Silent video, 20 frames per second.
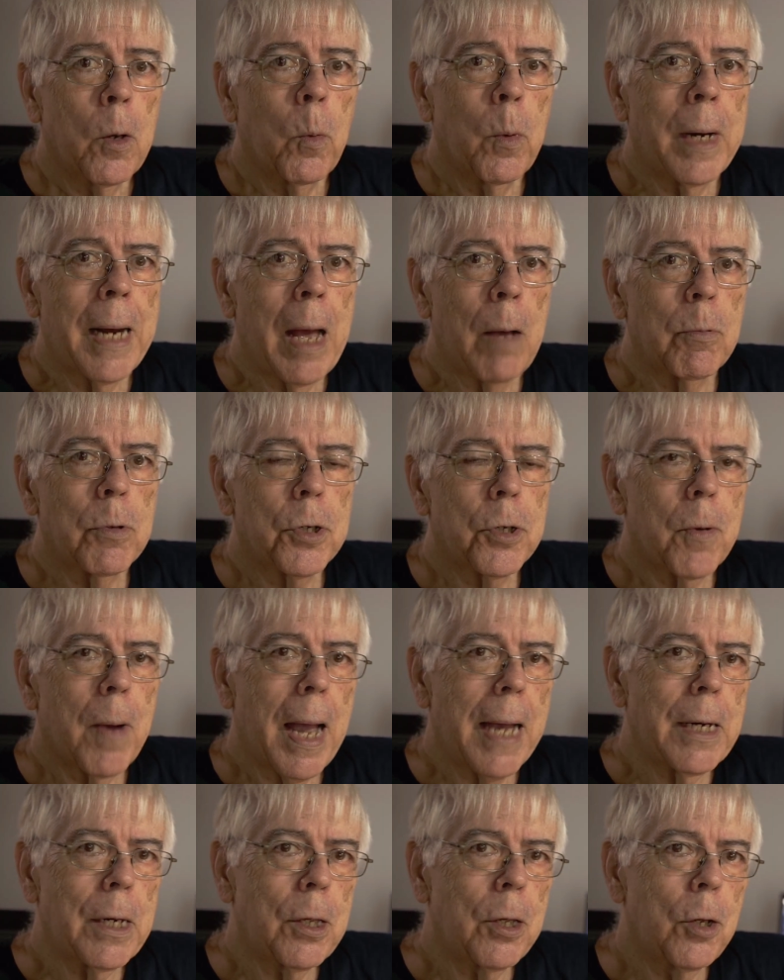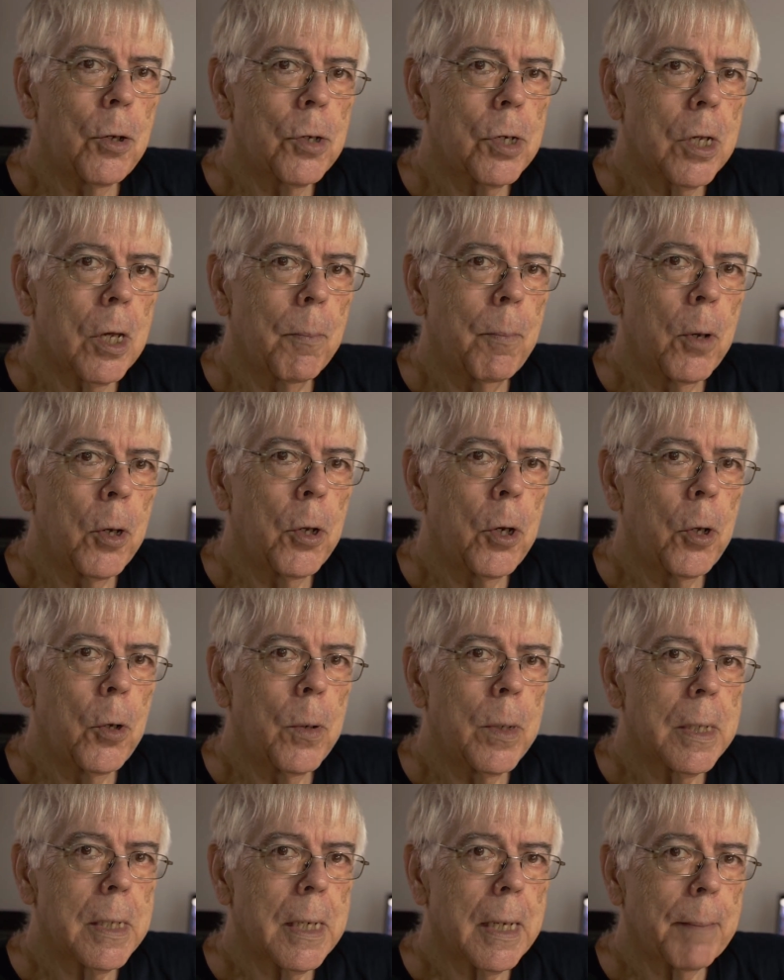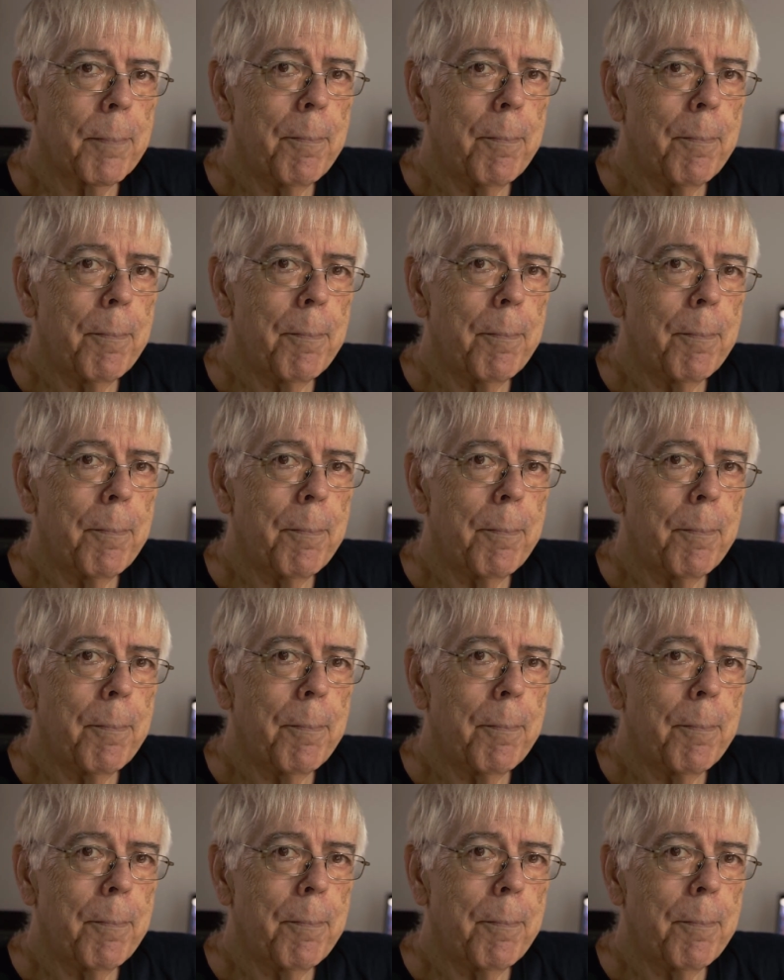when I was trying to use Camoodoo as a